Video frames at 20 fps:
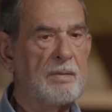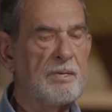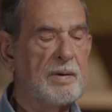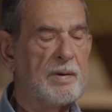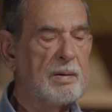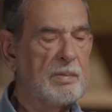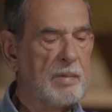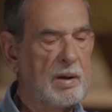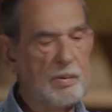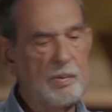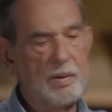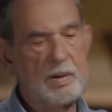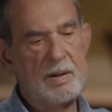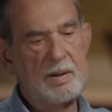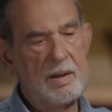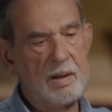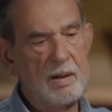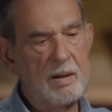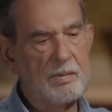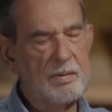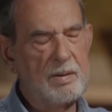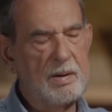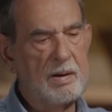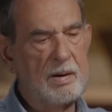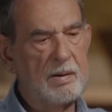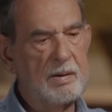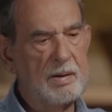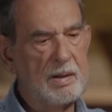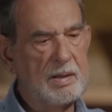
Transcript: friend of mine went down there,